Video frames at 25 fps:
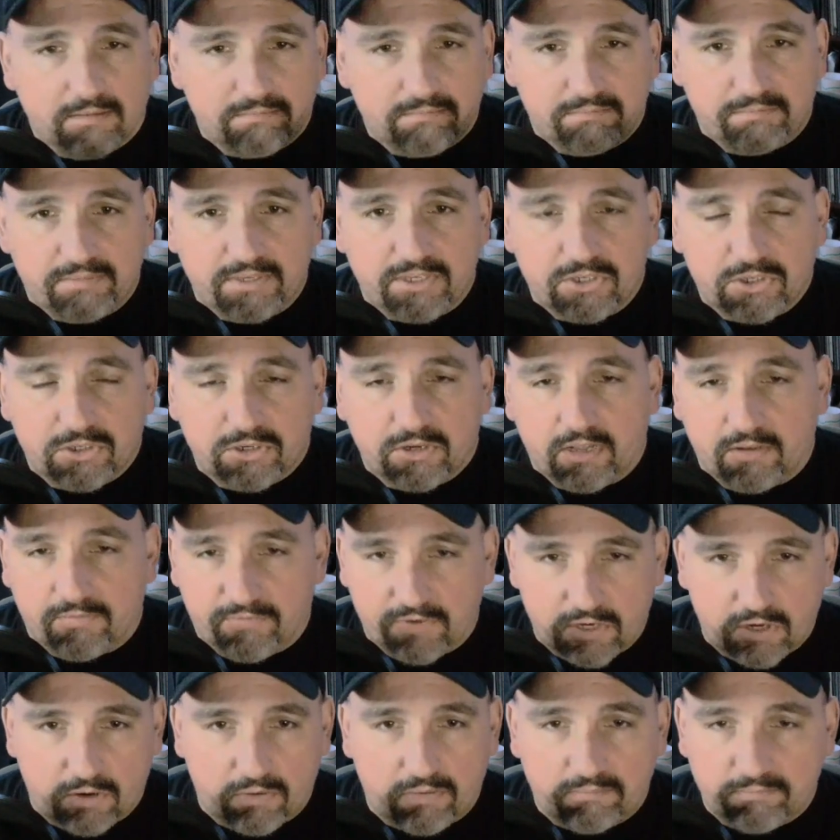be sure if
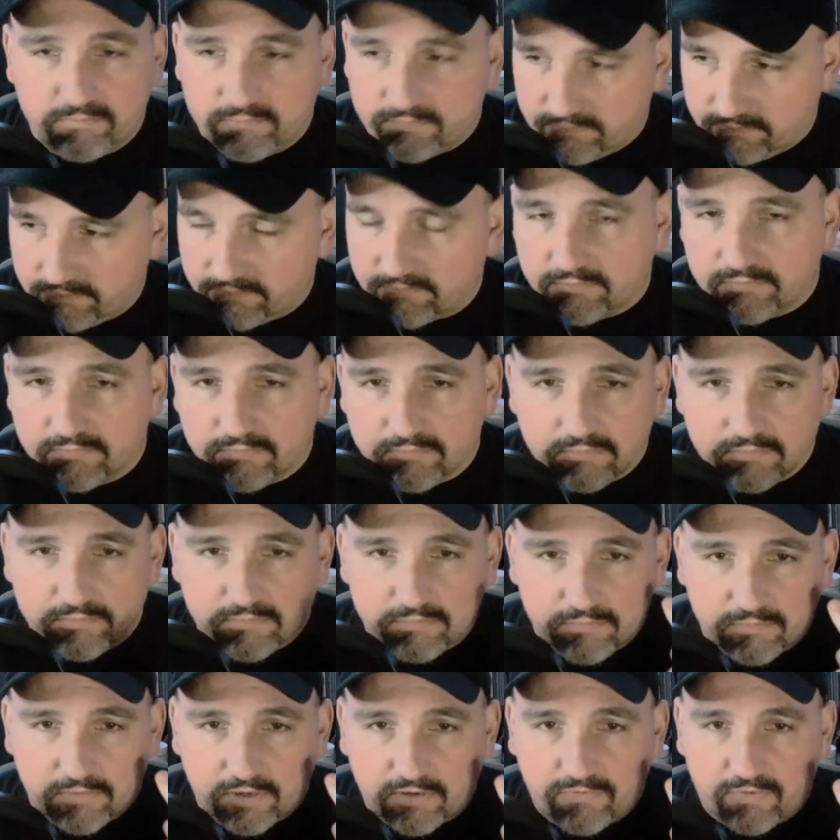you go,
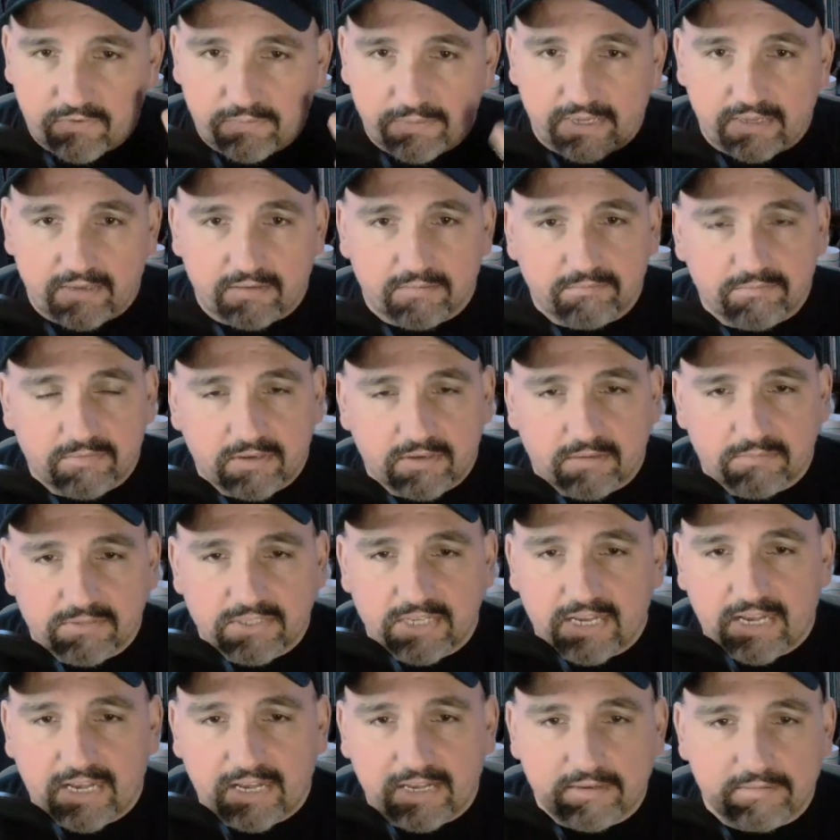look for me. Come
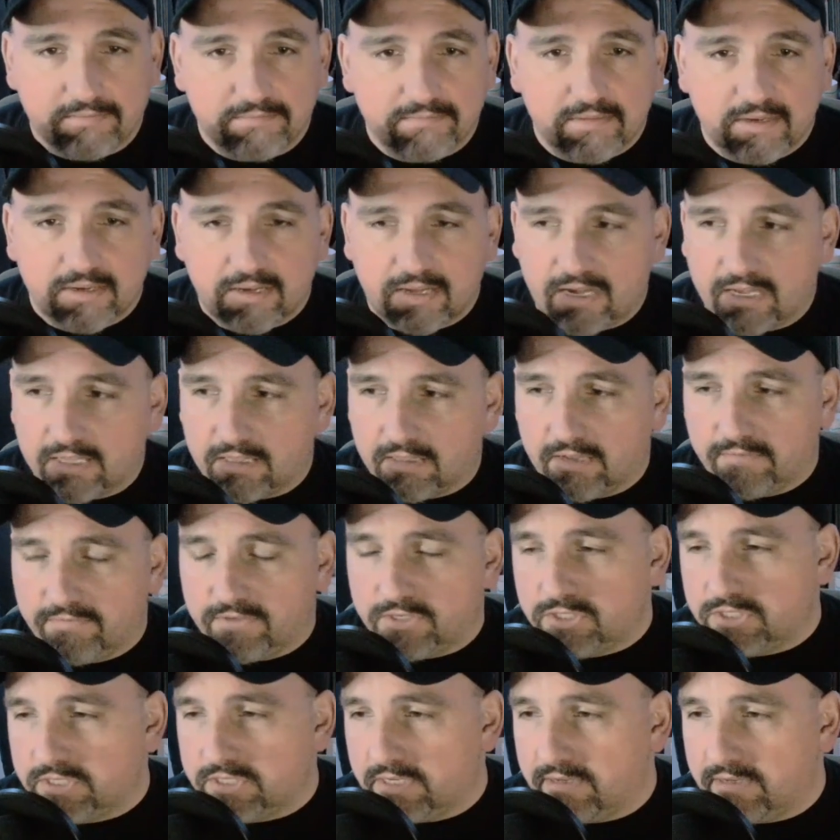say hi. I'd love
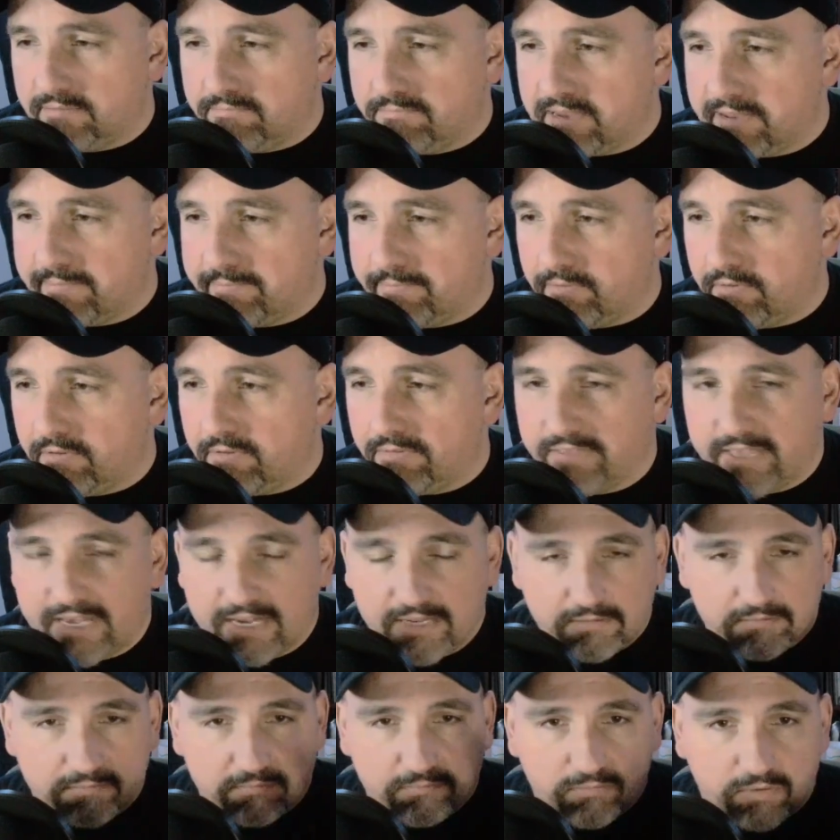to see people
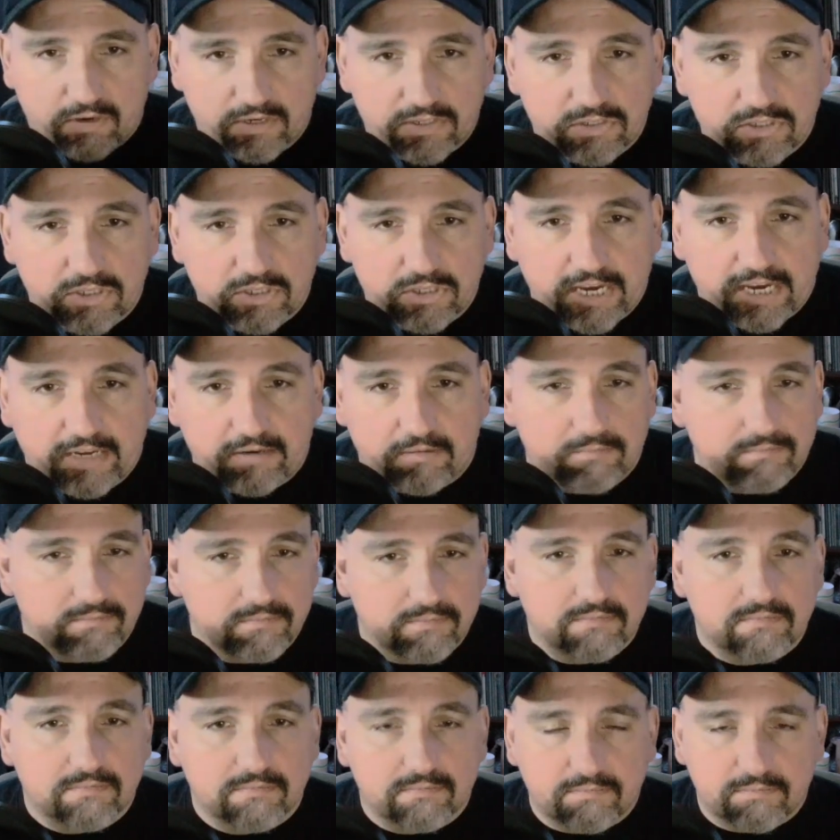that watch the channel.
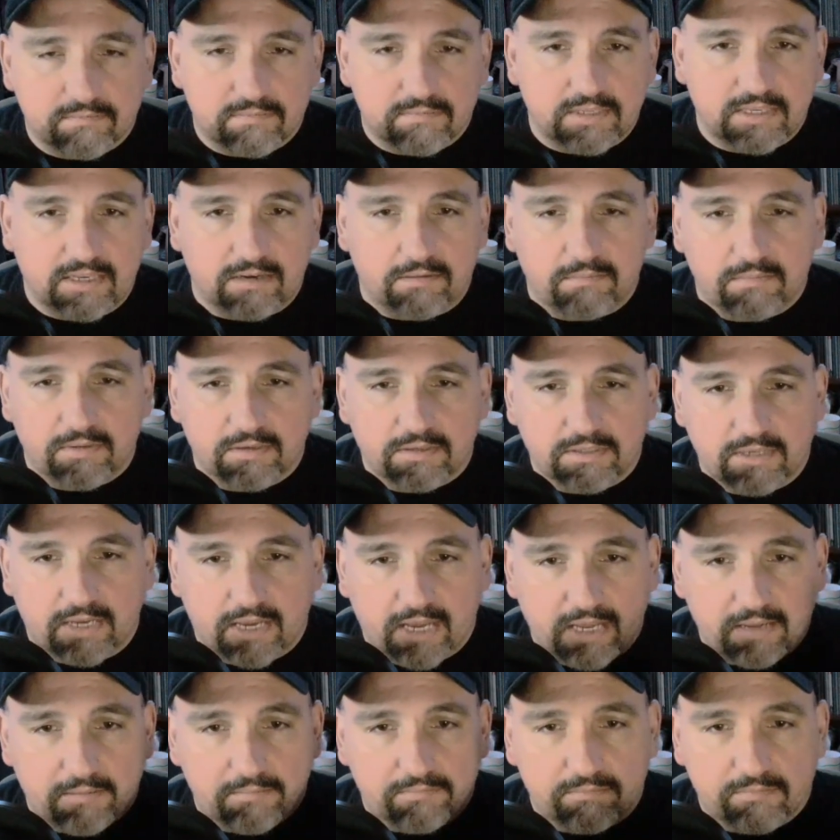You know, say,
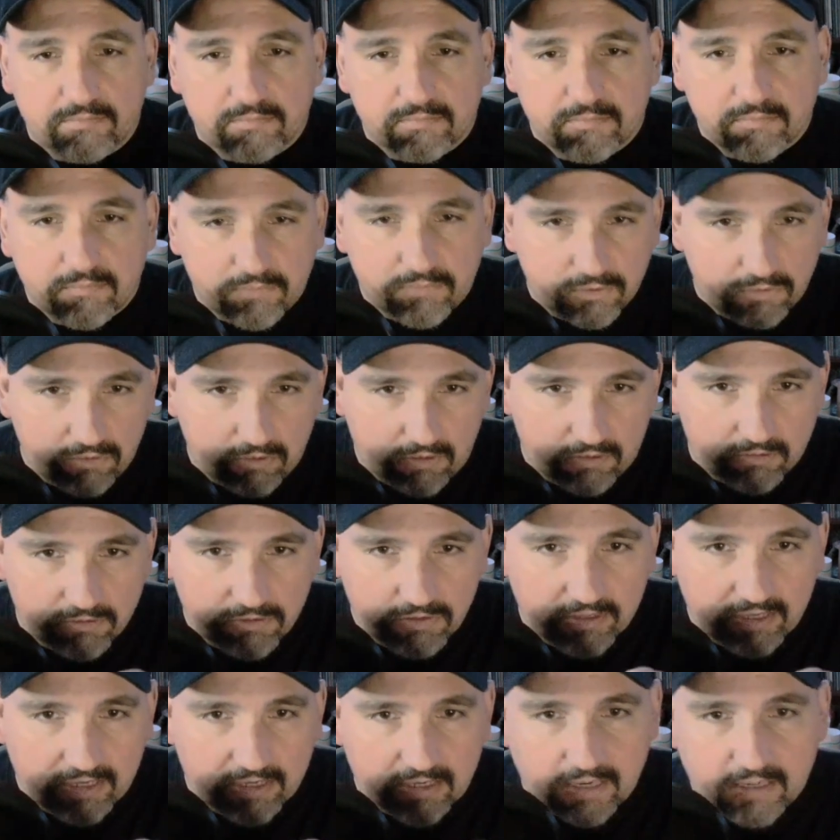hey,
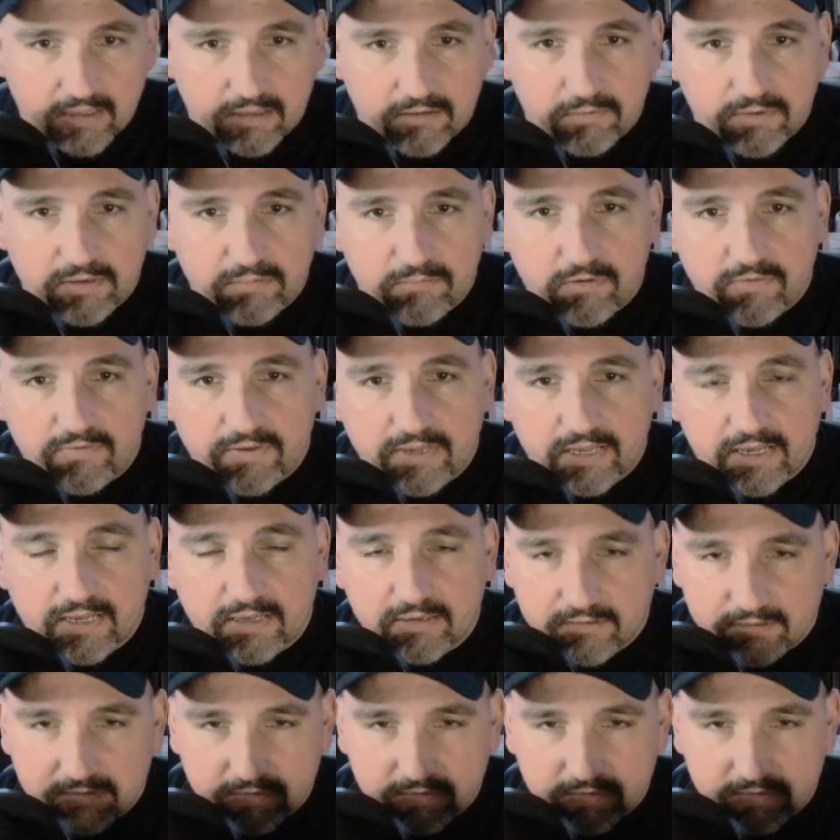aren't you that Halloween movie guy?